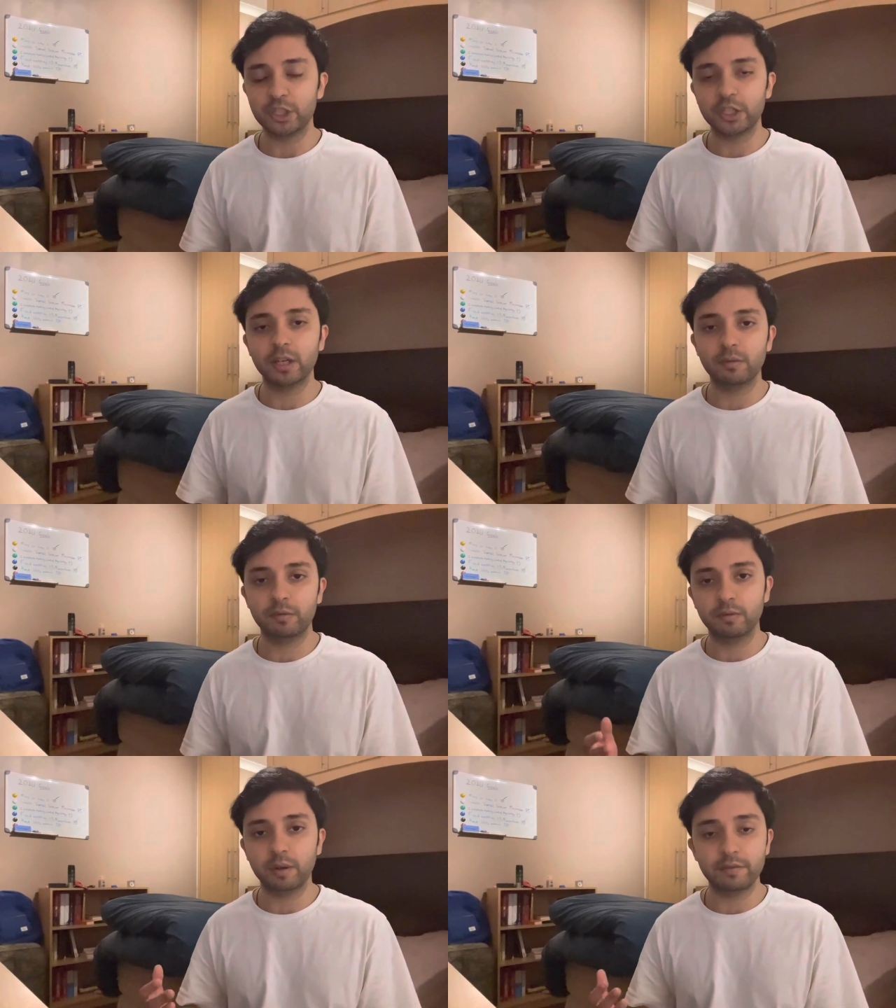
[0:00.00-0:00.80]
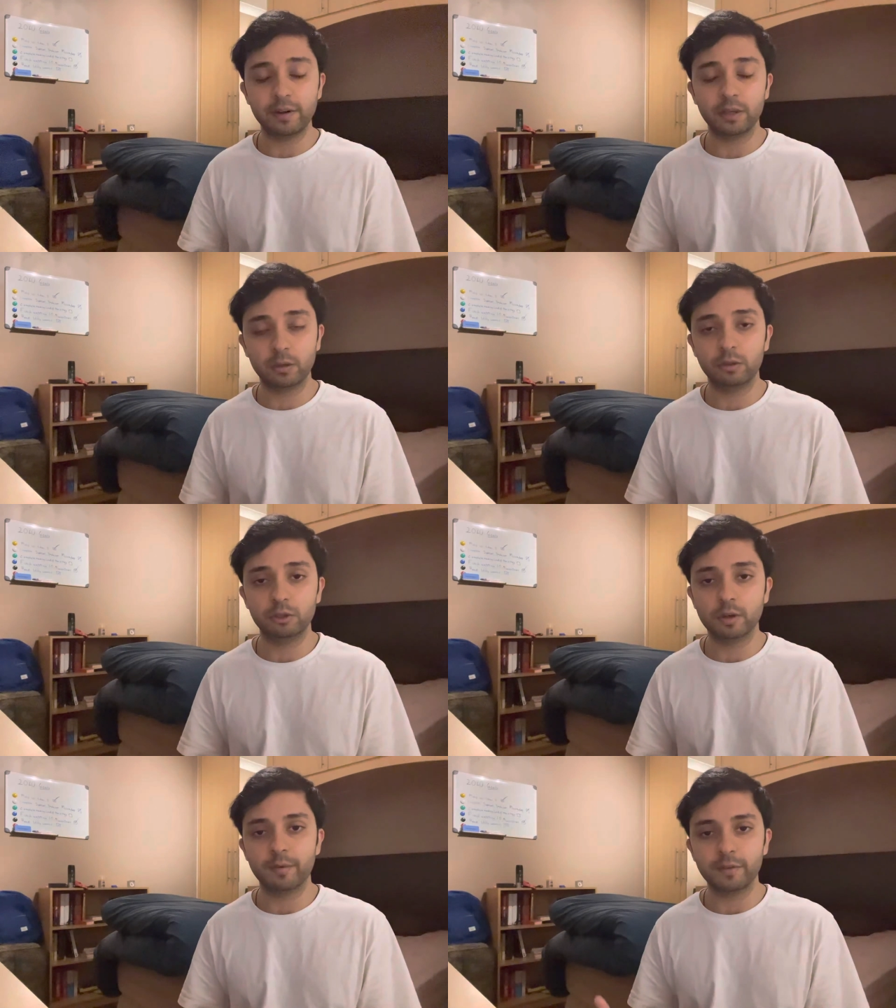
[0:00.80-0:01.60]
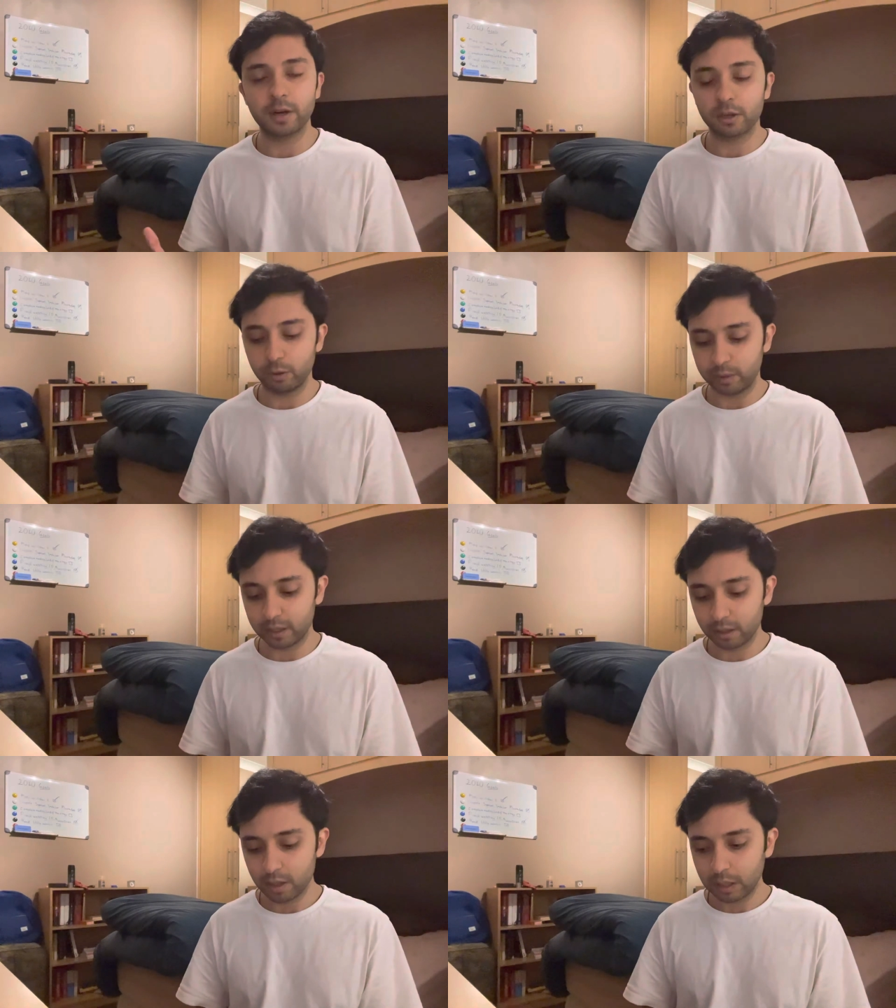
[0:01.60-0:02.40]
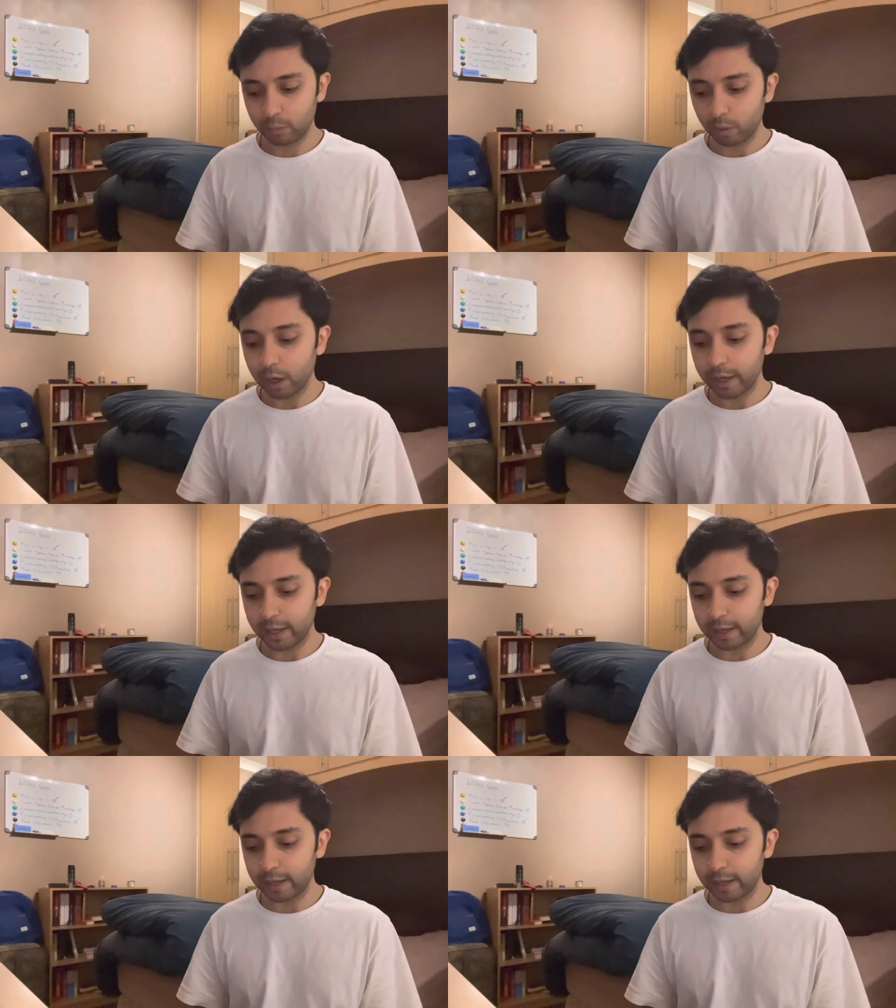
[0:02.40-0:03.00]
she done a very good job of arguing why